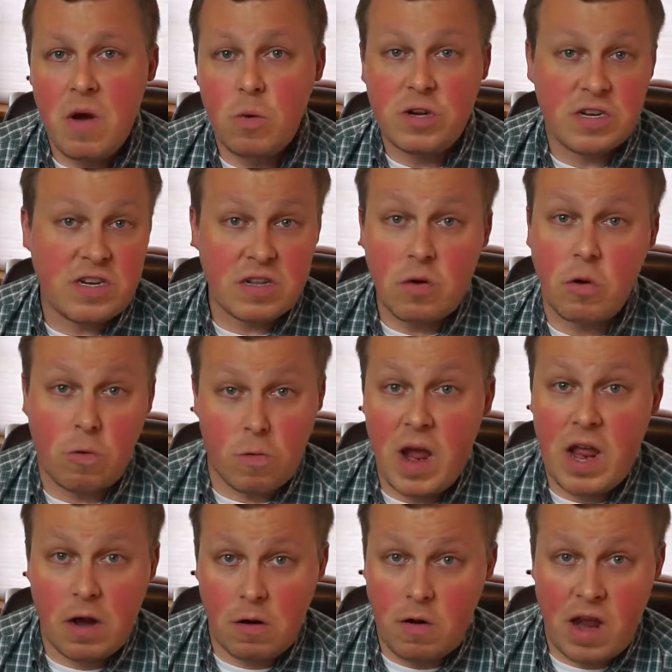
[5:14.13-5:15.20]
which is still
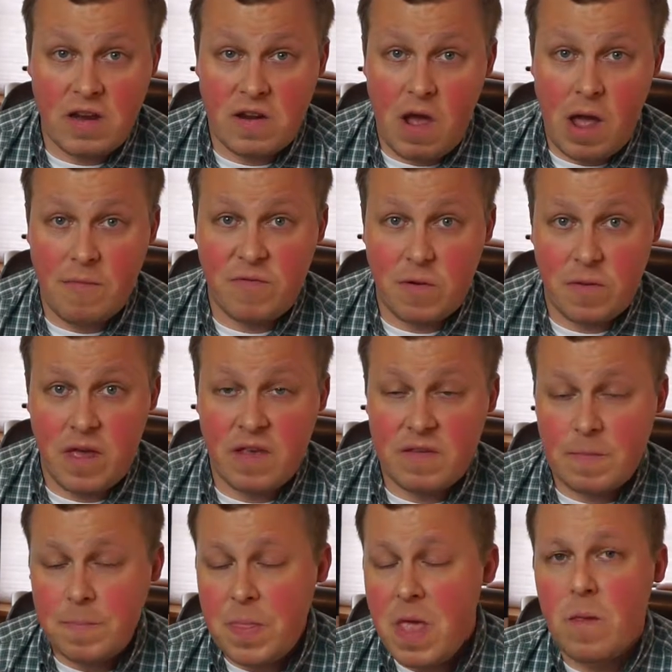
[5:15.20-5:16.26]
great, great time for this.